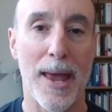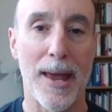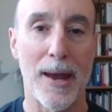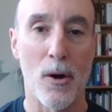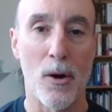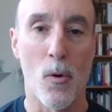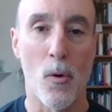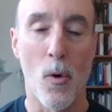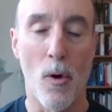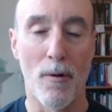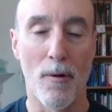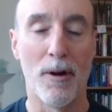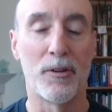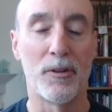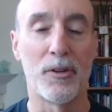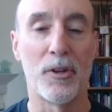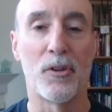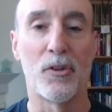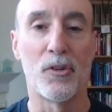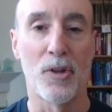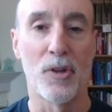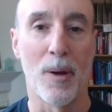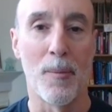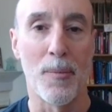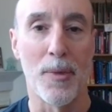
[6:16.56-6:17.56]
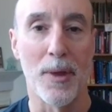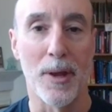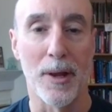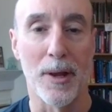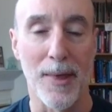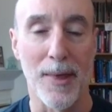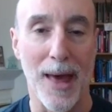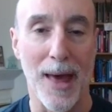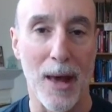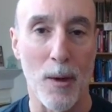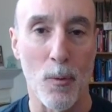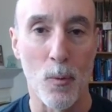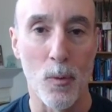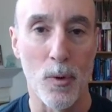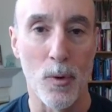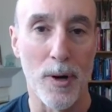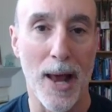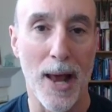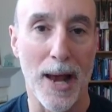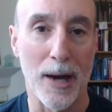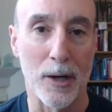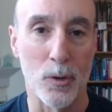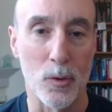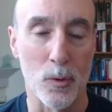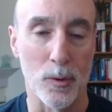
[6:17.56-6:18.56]
Or is it something that would
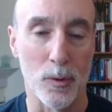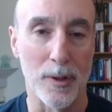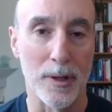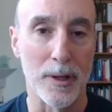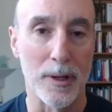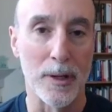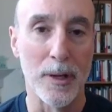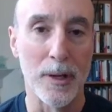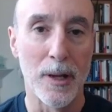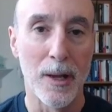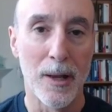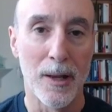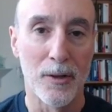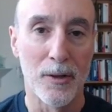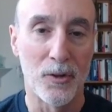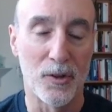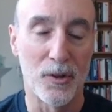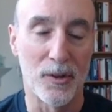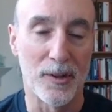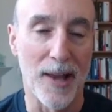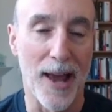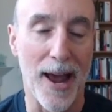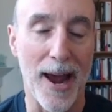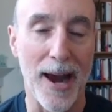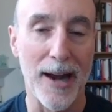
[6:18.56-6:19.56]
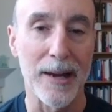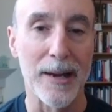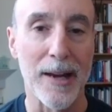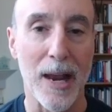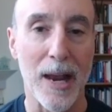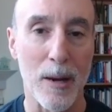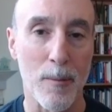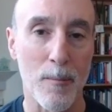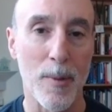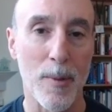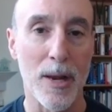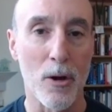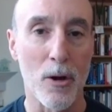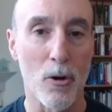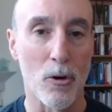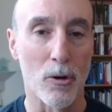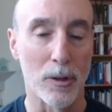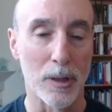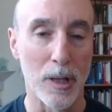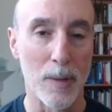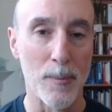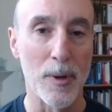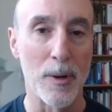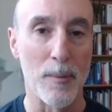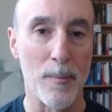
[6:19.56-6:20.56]
actually stagnate me or
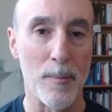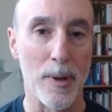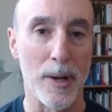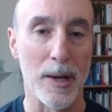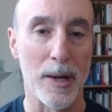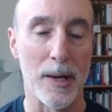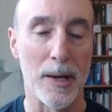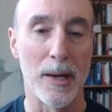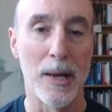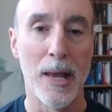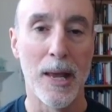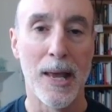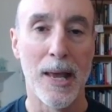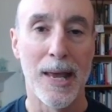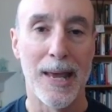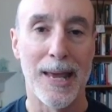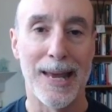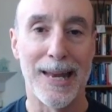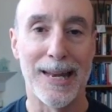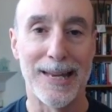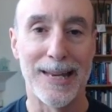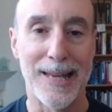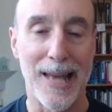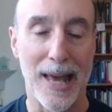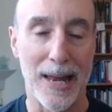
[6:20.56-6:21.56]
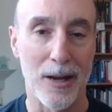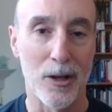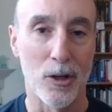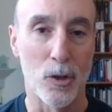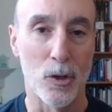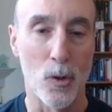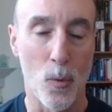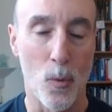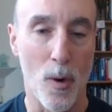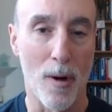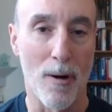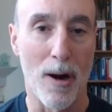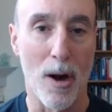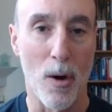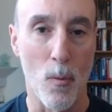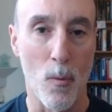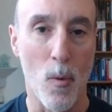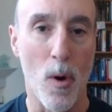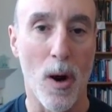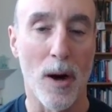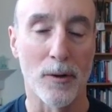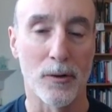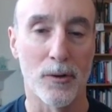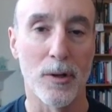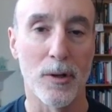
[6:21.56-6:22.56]
limit me in getting to where I
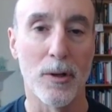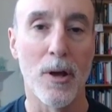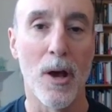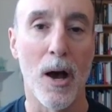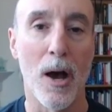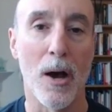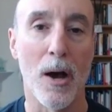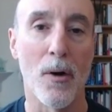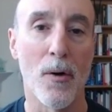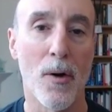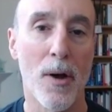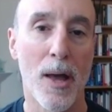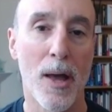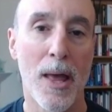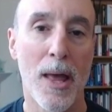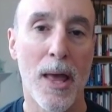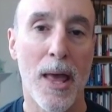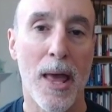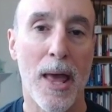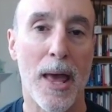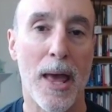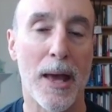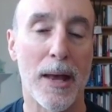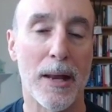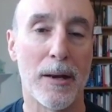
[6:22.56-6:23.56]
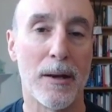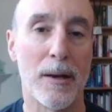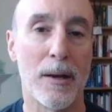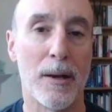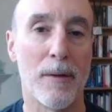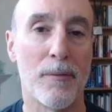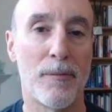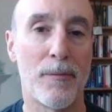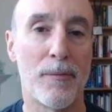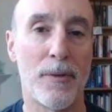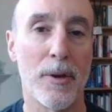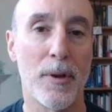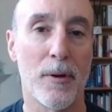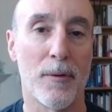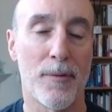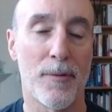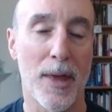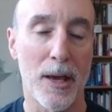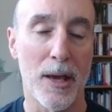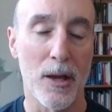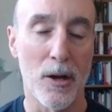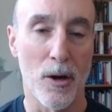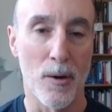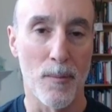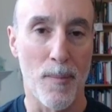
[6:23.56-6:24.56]
want to go? And if
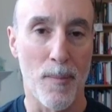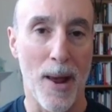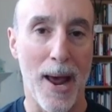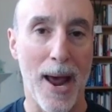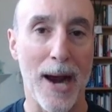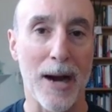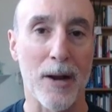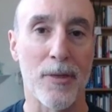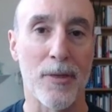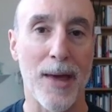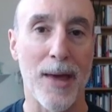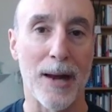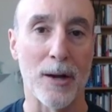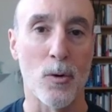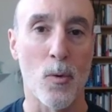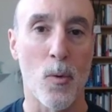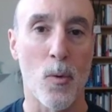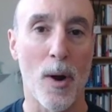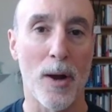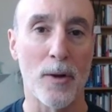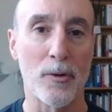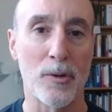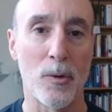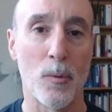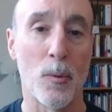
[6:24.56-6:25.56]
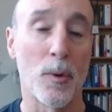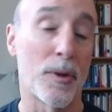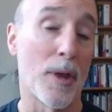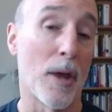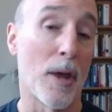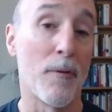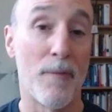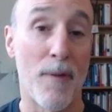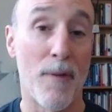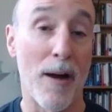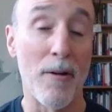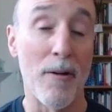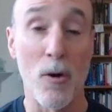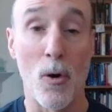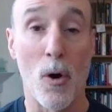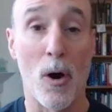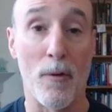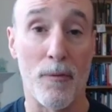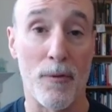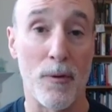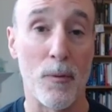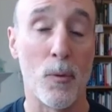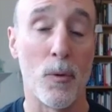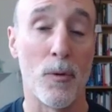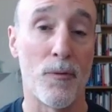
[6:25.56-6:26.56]
they can unpack that question, what they very
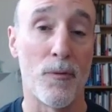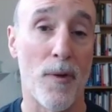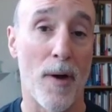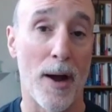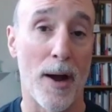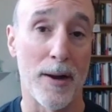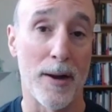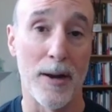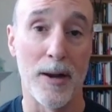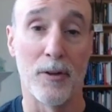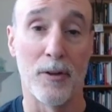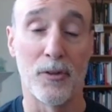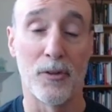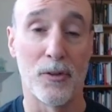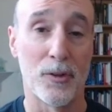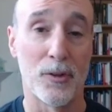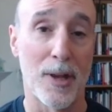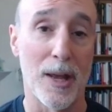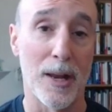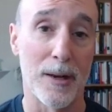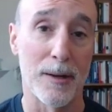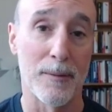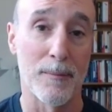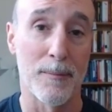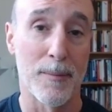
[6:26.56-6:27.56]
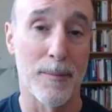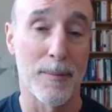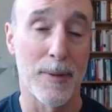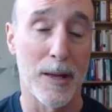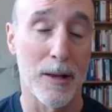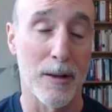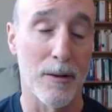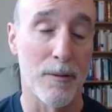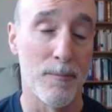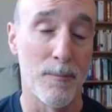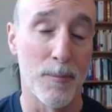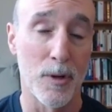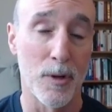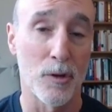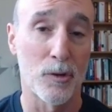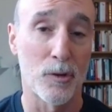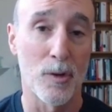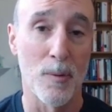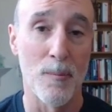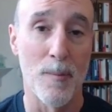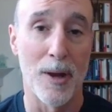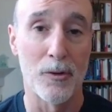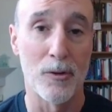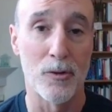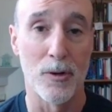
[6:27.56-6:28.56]
often will find, and this is getting just to
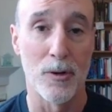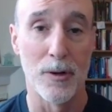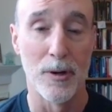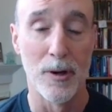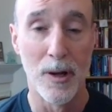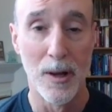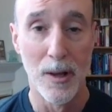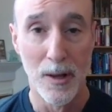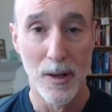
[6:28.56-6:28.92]
mention